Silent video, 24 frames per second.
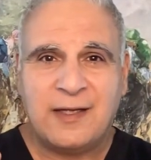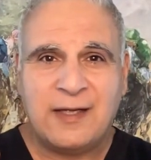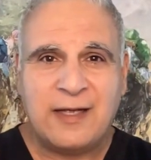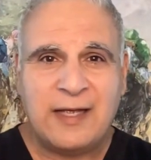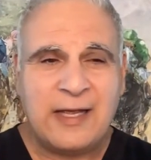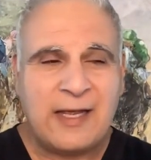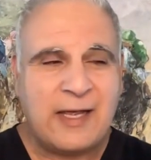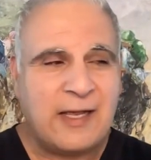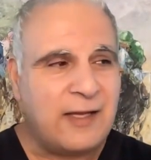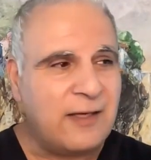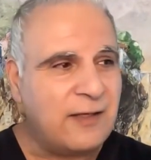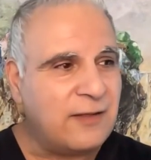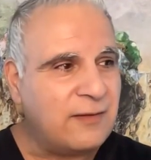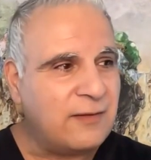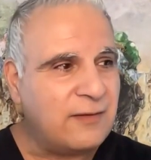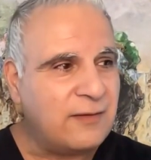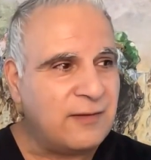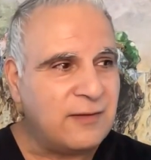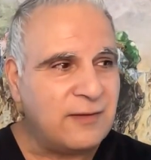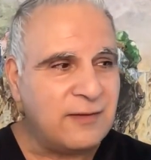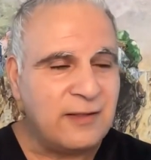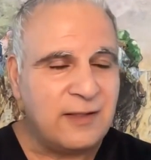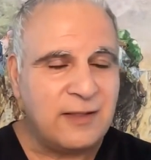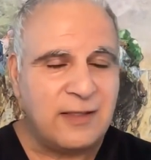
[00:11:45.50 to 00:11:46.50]
And
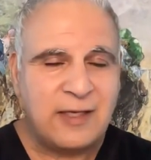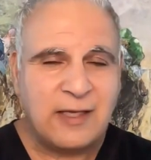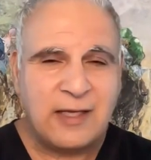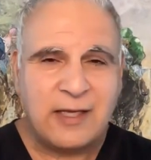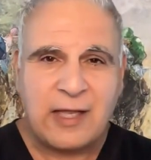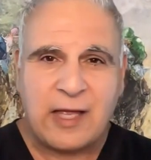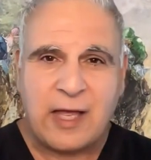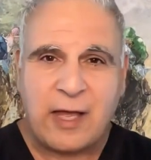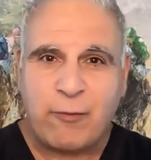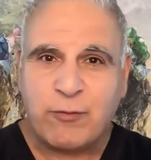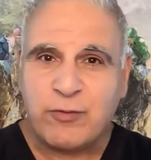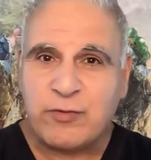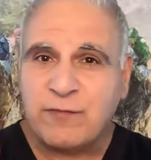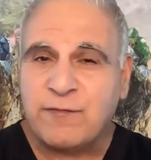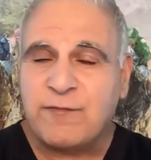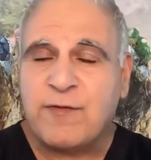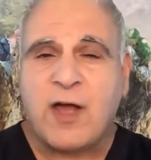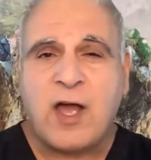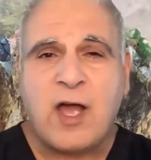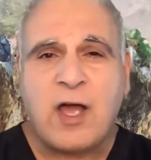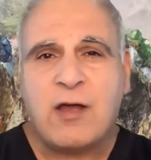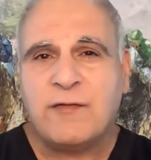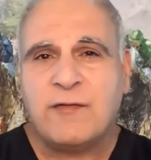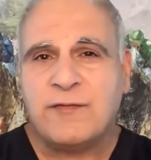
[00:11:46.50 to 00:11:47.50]
I was
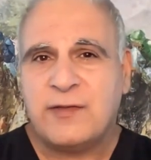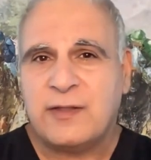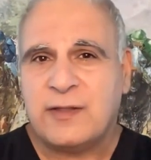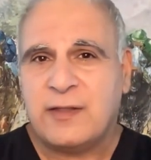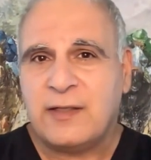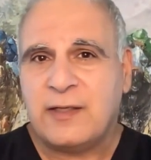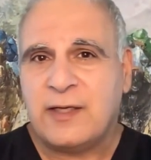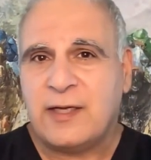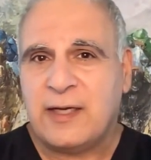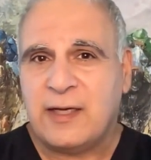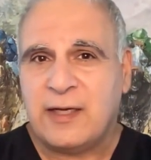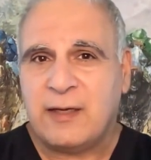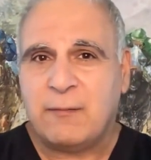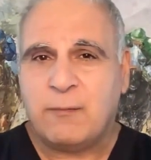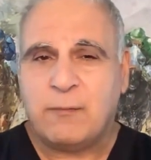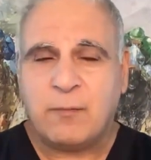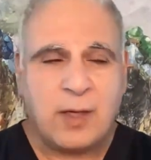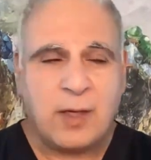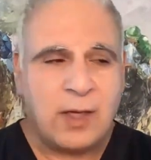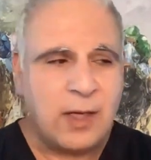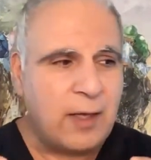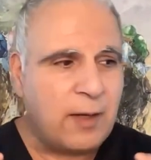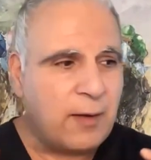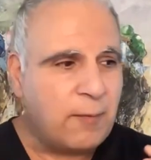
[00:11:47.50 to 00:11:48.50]
involved in a
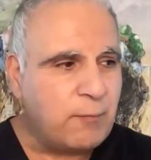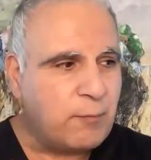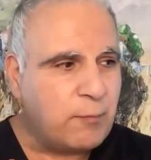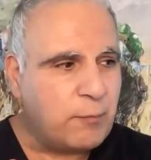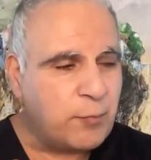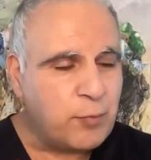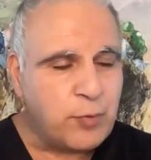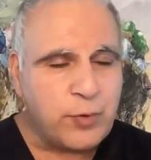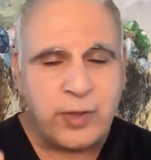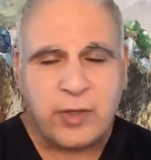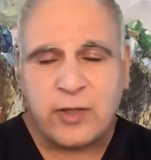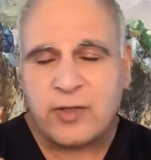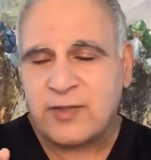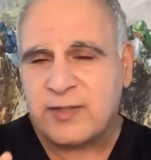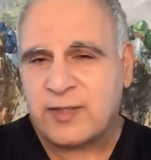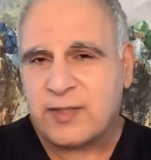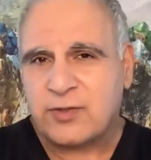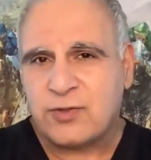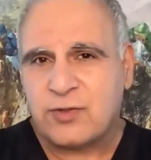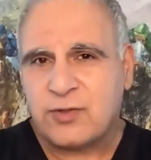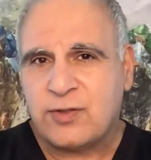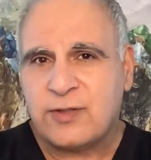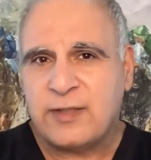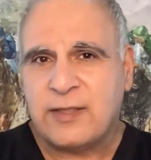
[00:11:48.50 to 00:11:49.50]
prayer
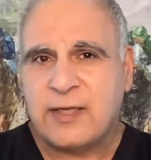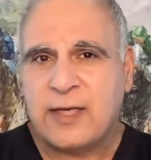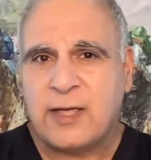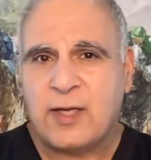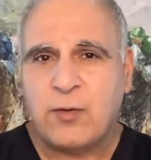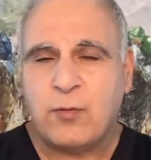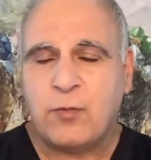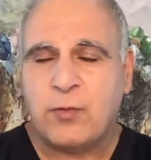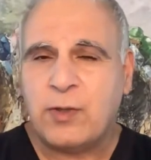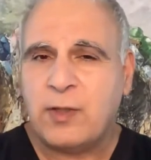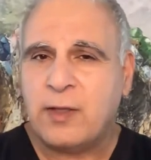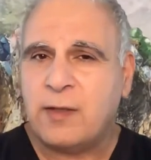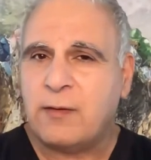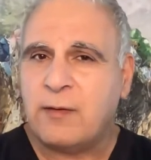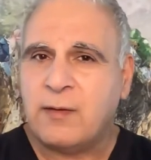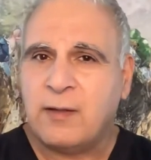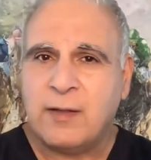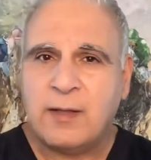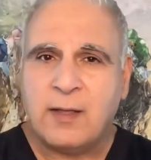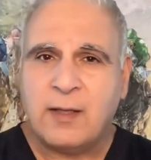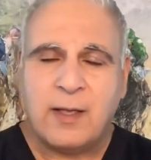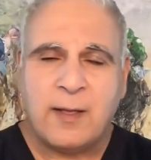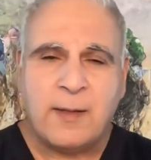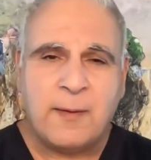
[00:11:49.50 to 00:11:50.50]
session today with
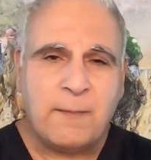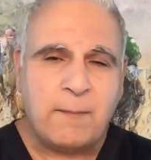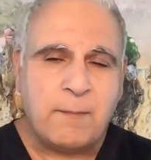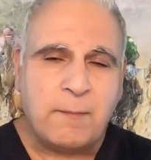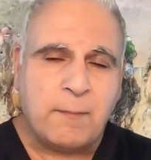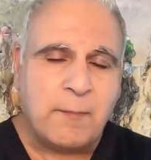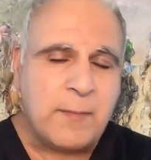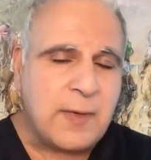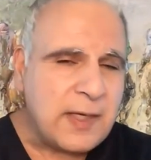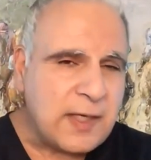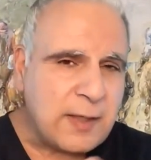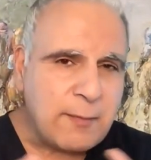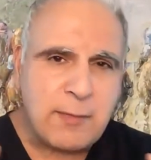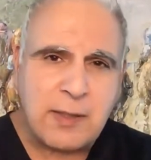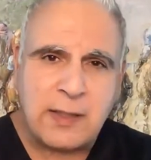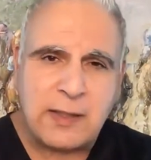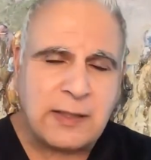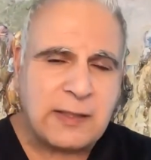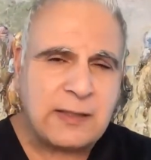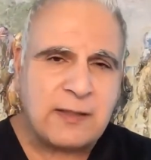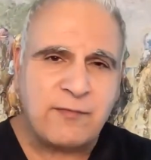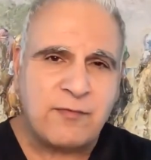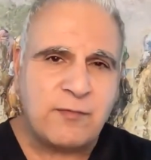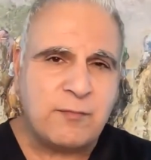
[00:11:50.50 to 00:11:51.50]
many, many
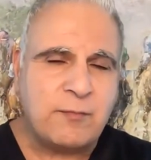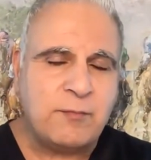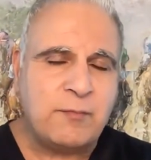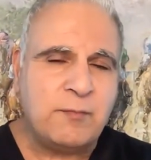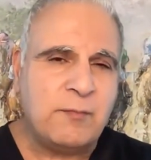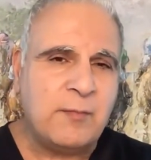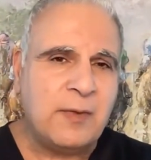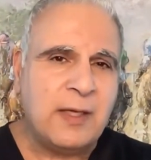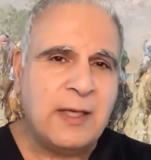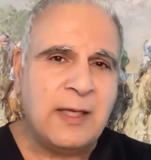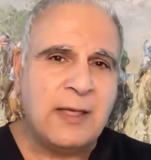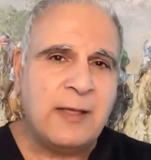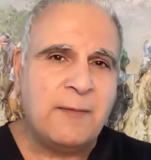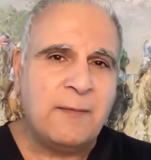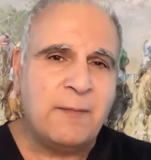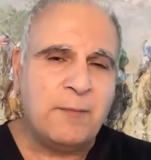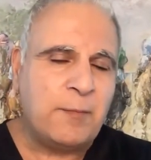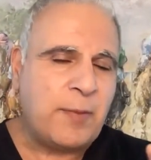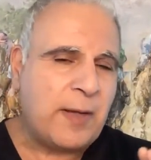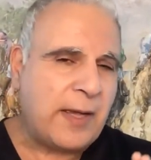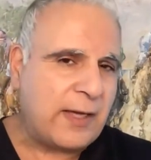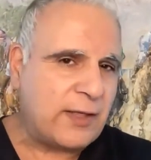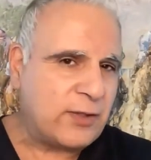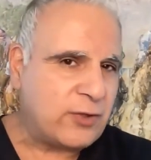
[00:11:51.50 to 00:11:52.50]
different
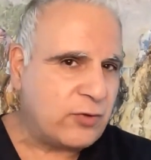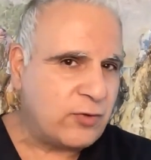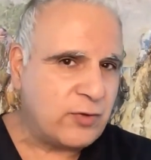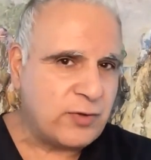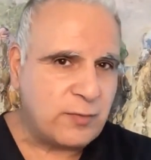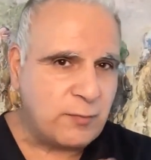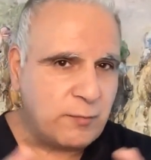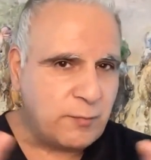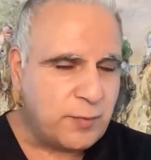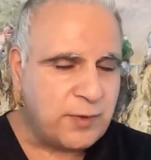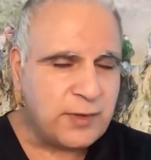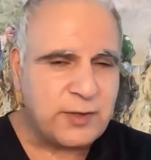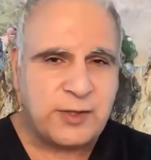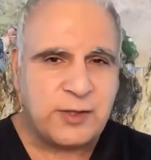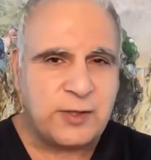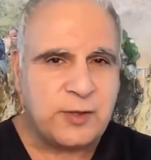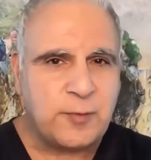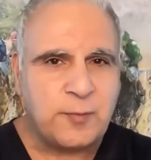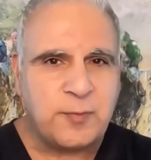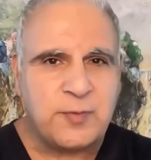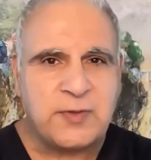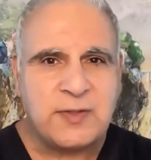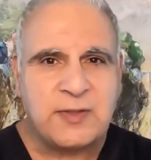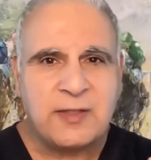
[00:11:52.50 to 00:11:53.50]
pastors and
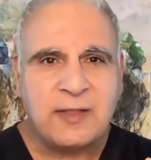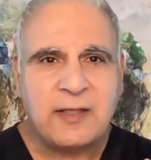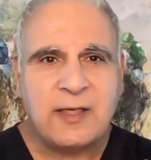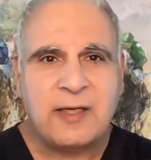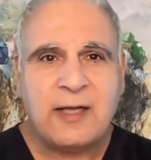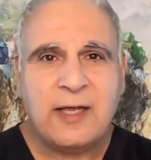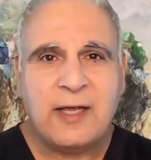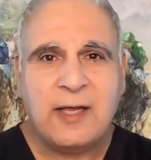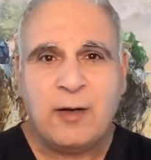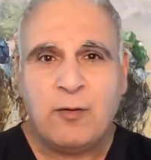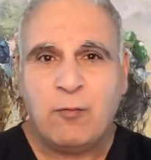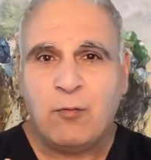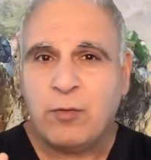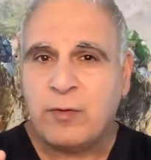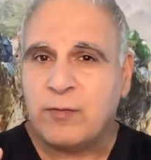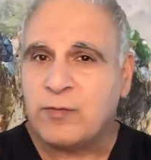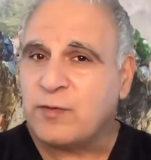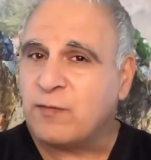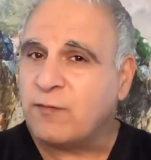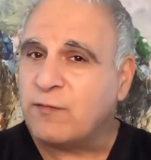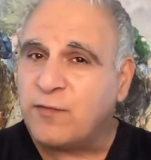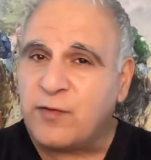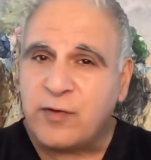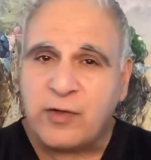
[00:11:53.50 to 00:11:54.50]
bishops. And it was
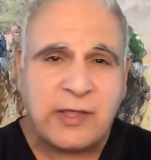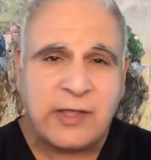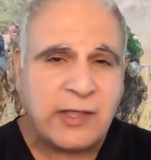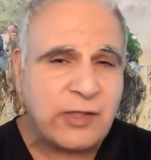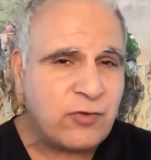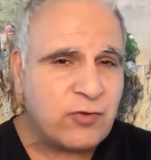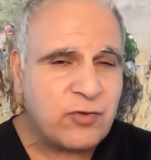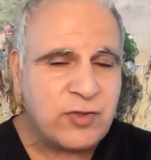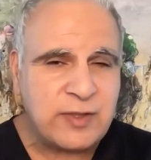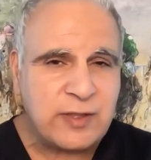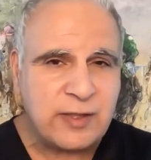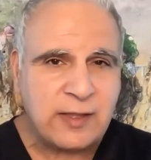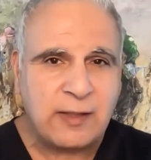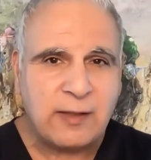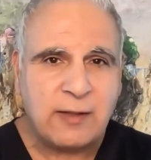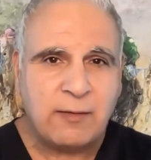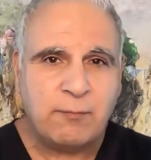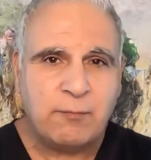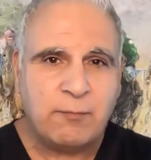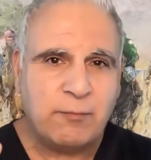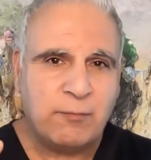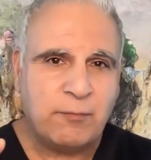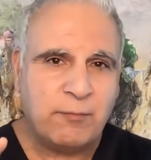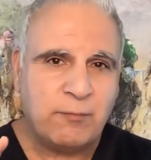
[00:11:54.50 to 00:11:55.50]
a very interesting,
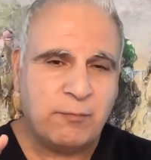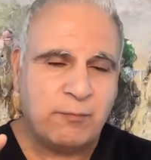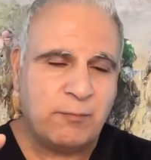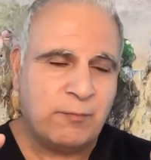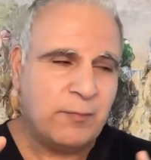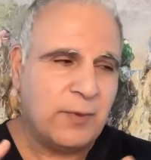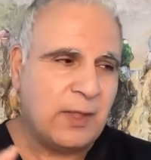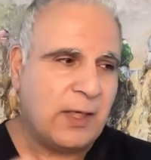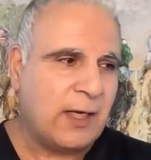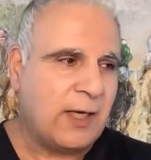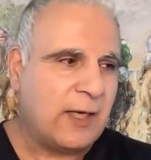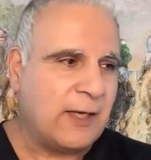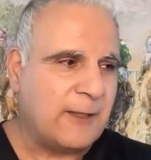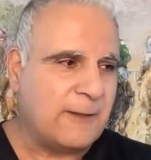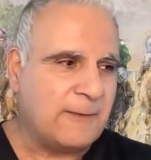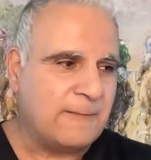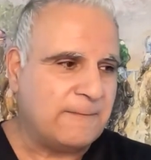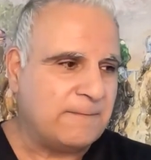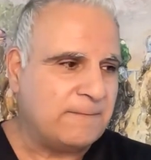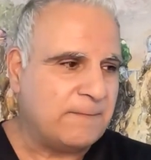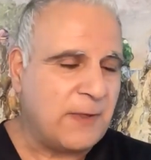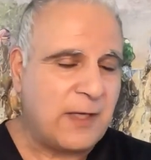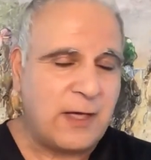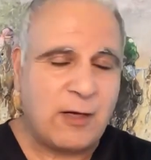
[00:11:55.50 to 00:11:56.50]
um,
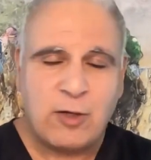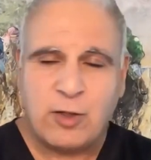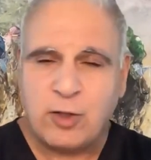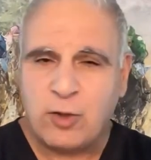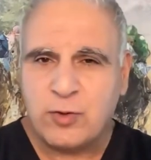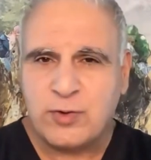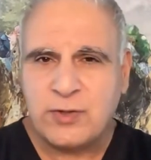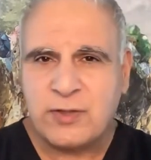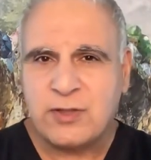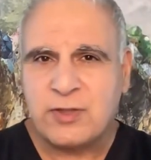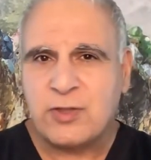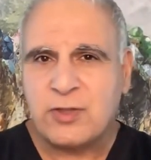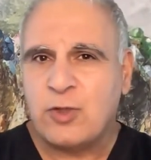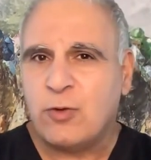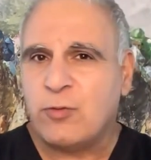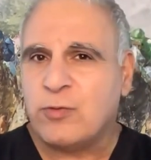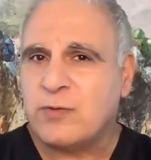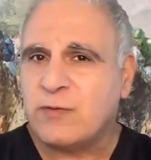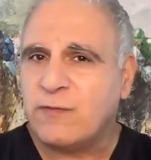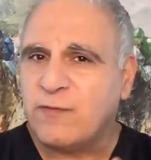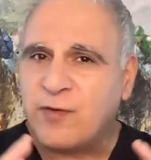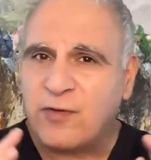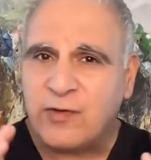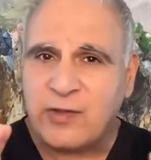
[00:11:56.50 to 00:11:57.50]
I'll close on this note, it was
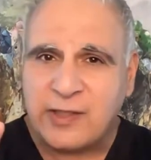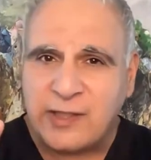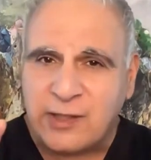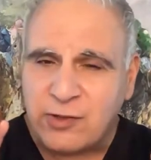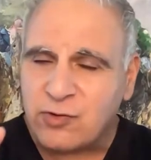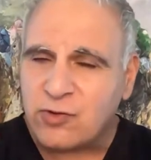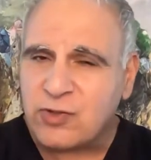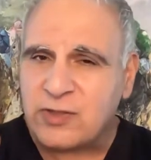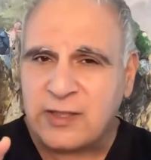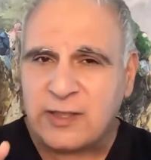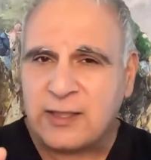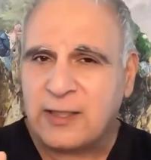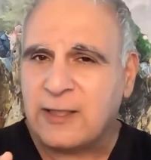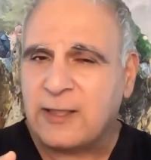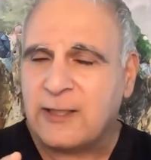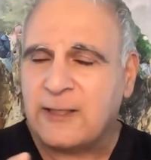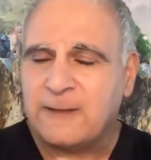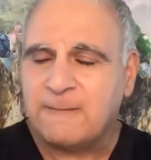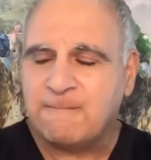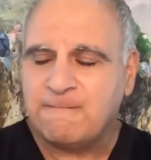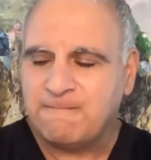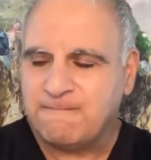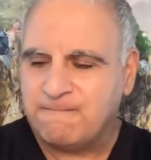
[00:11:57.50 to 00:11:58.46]
a very interesting,